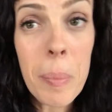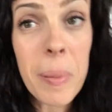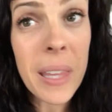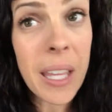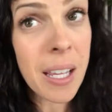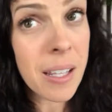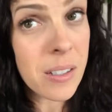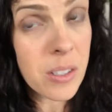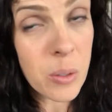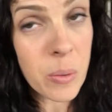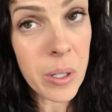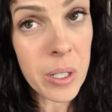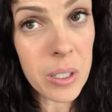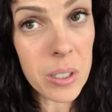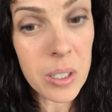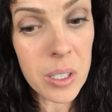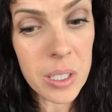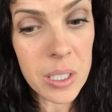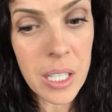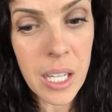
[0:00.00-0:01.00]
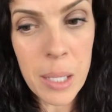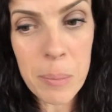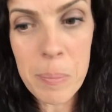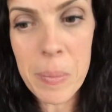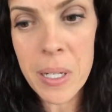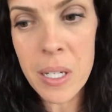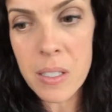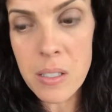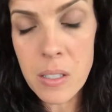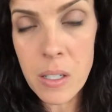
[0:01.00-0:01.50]
my plan's going to look like,
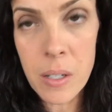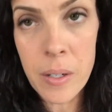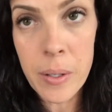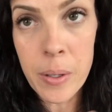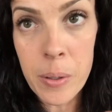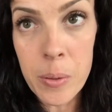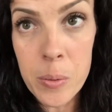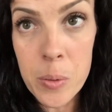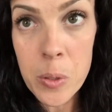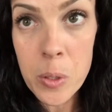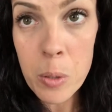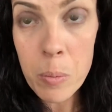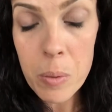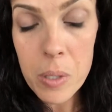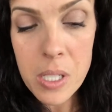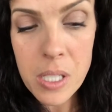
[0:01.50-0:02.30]
but it's gonna go super